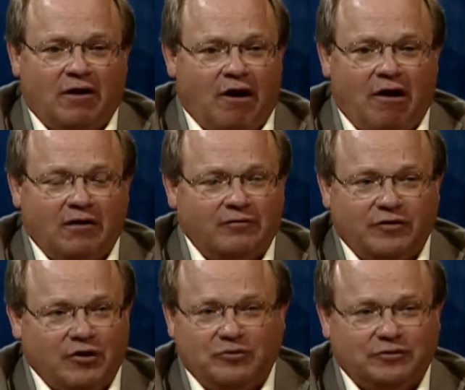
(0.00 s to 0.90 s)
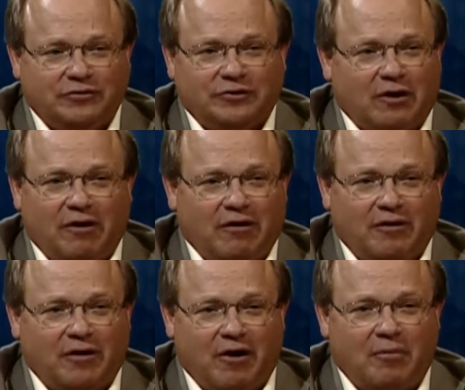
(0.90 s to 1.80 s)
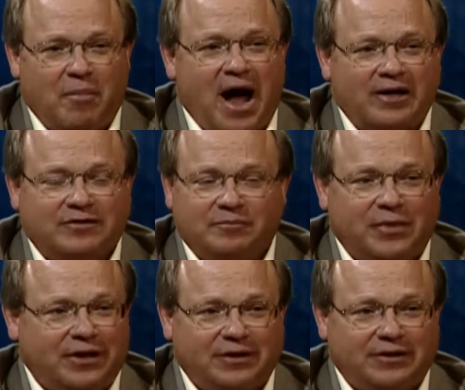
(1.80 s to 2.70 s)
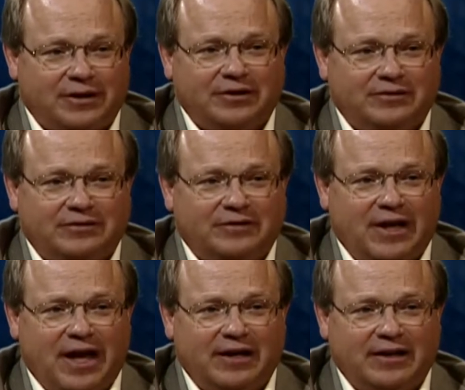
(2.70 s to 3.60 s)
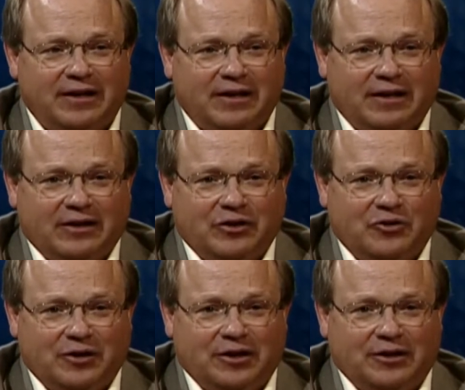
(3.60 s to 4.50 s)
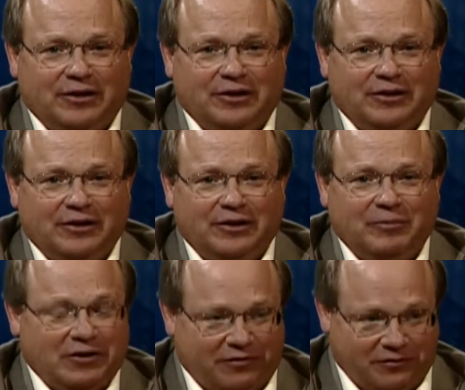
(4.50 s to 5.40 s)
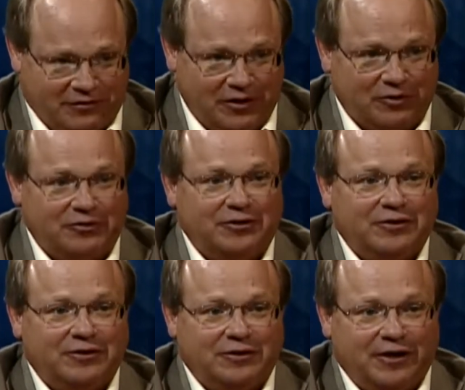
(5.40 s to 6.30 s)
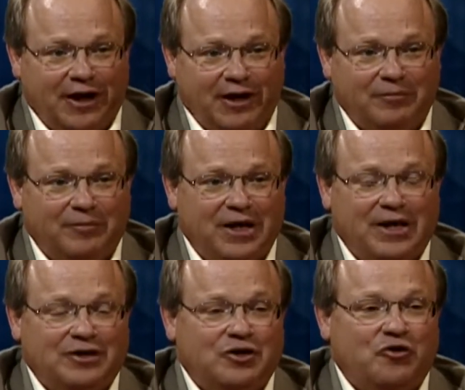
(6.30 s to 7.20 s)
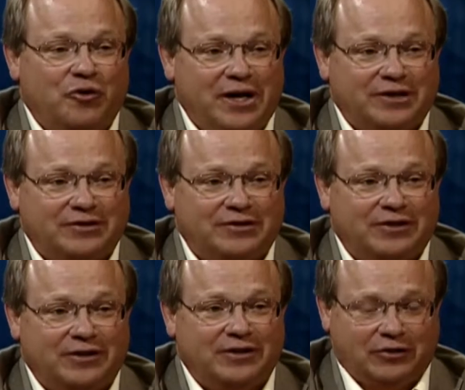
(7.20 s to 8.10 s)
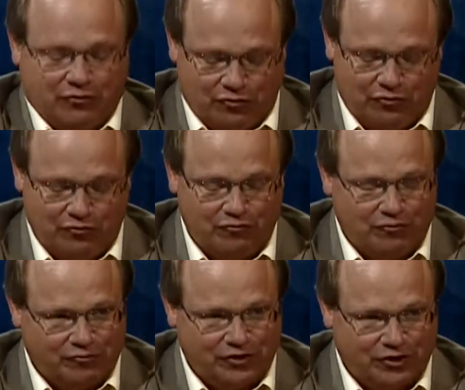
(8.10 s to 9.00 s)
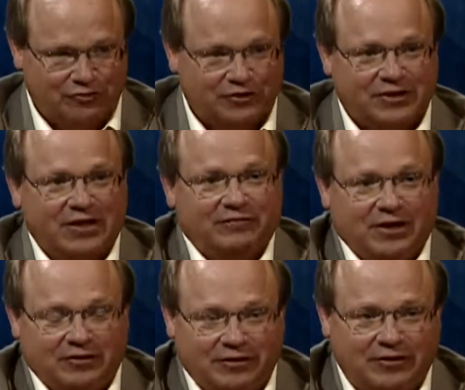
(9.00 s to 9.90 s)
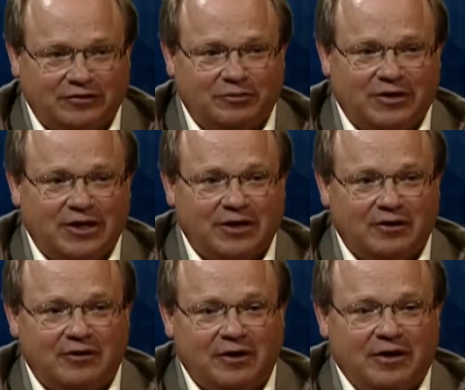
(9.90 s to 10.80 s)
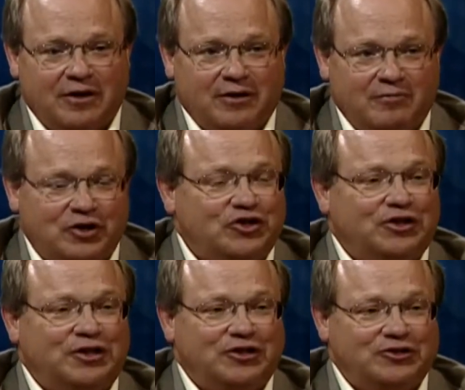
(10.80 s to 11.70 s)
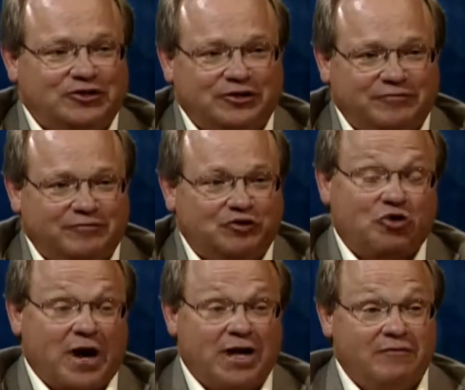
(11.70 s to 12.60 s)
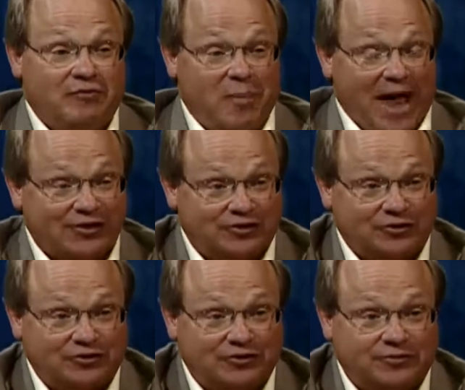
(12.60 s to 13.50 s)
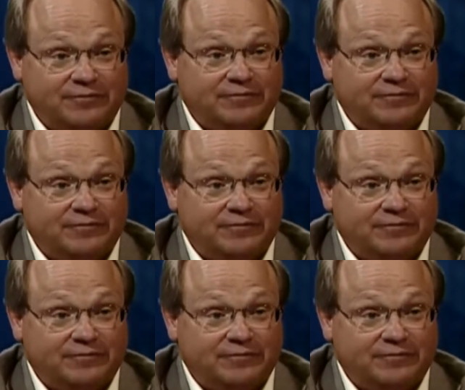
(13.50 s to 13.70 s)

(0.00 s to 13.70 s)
All of those are possibilities that could be fulfilled and be increased through generous giving to this particular mission initiative. Training for pastors,